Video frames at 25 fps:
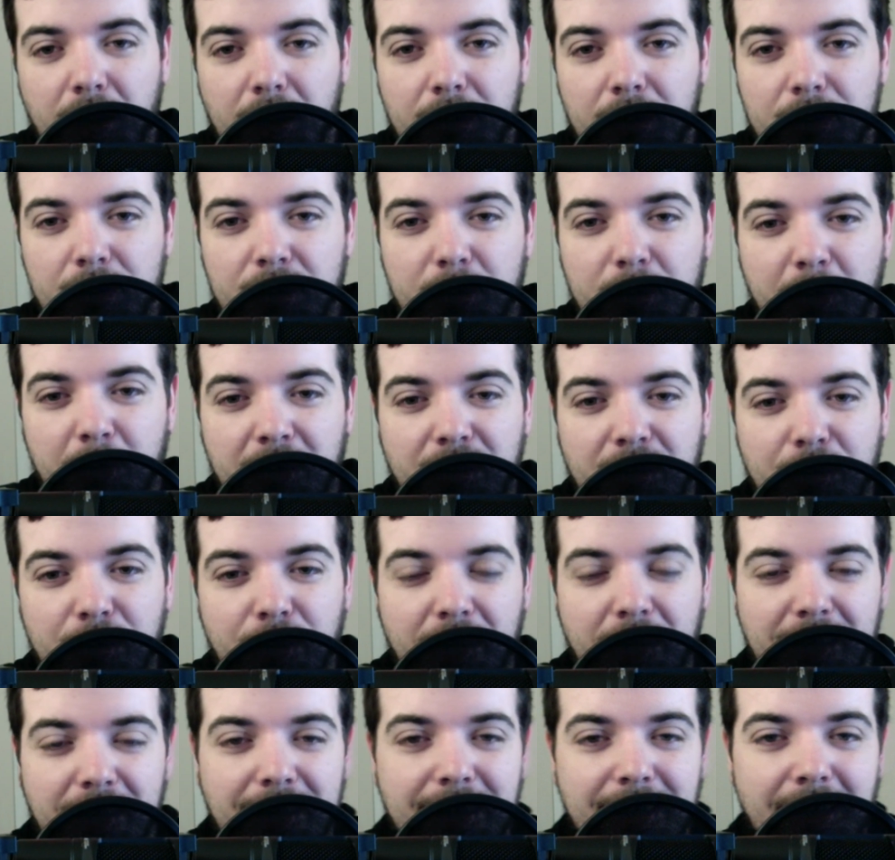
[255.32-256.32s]

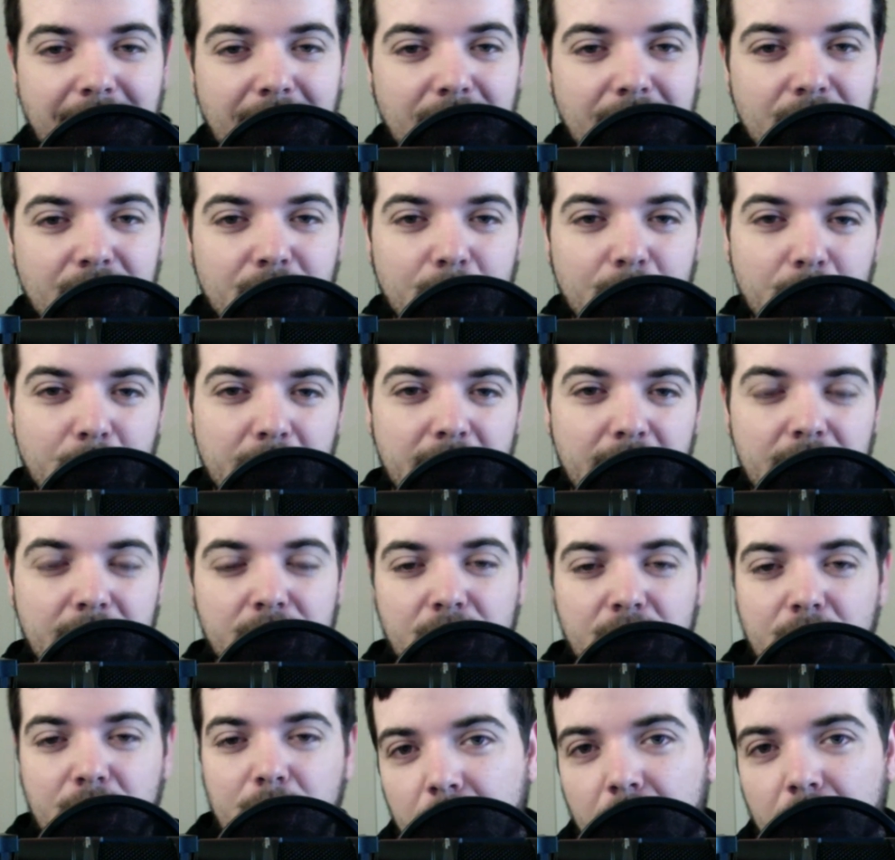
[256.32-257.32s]
specified days for
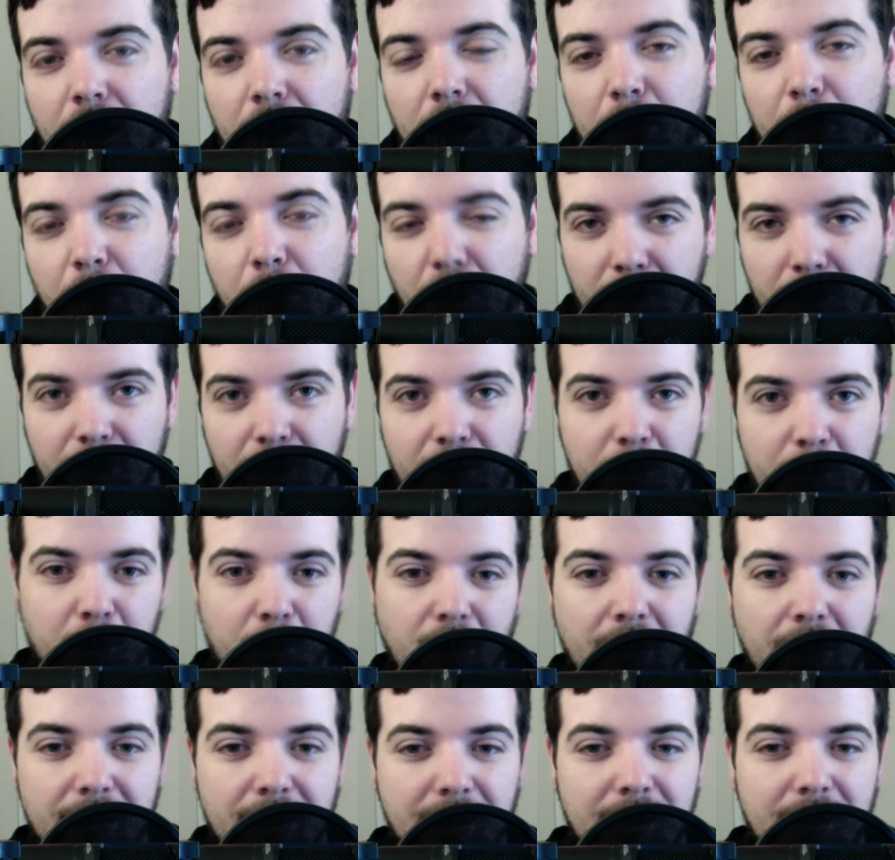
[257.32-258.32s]
each part of the
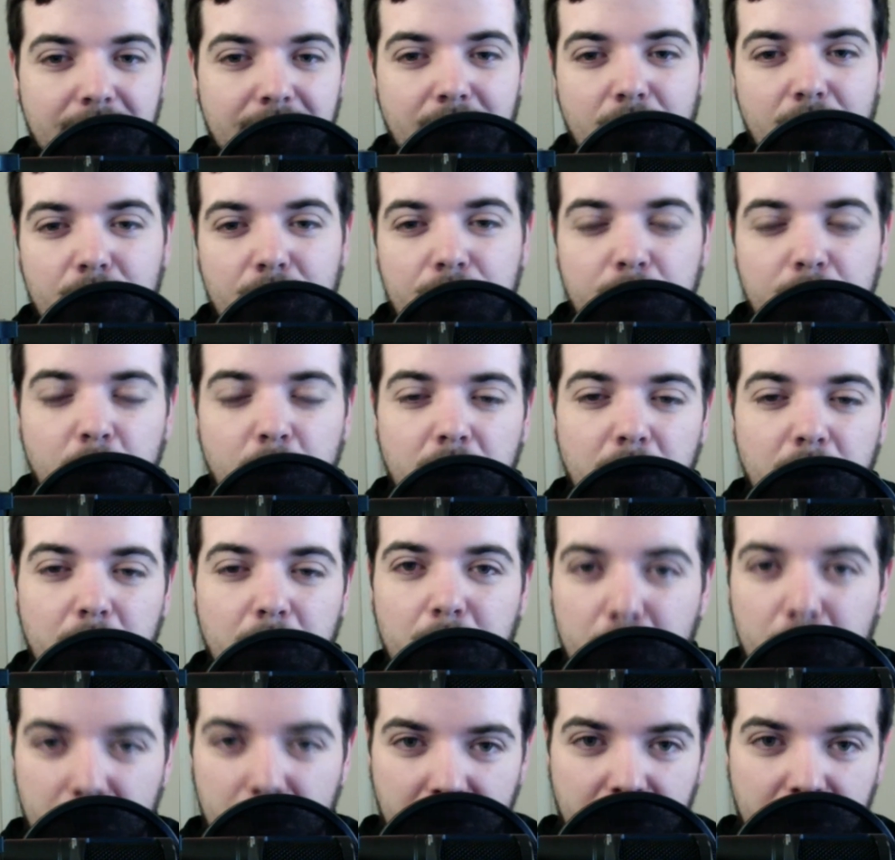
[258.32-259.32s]
process of your
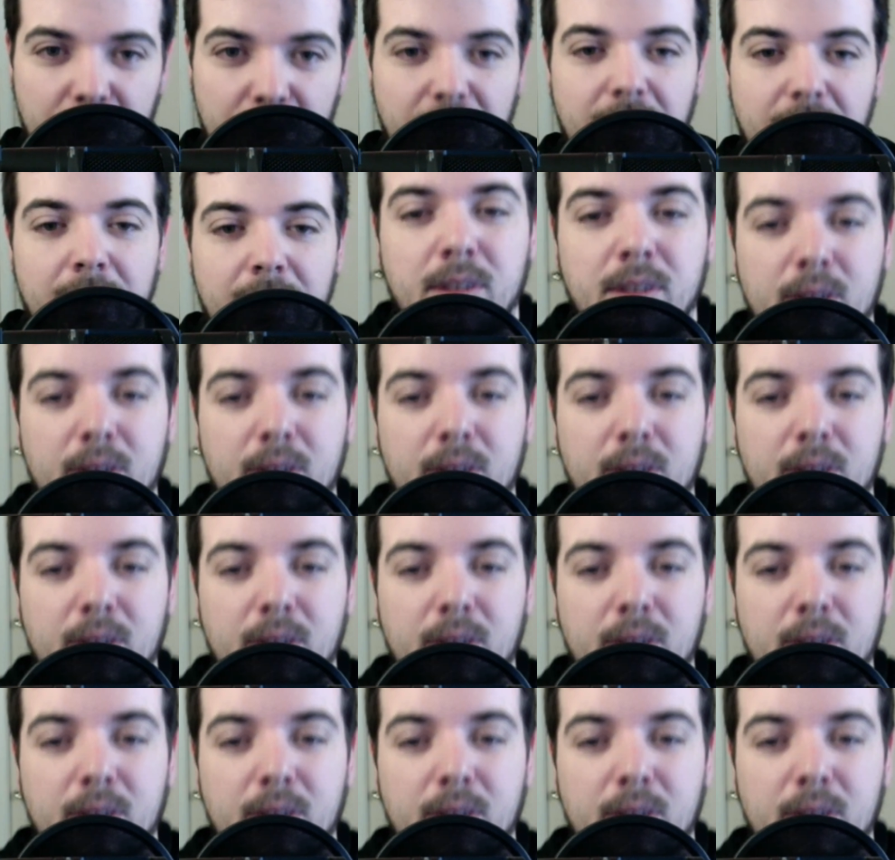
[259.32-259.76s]
production.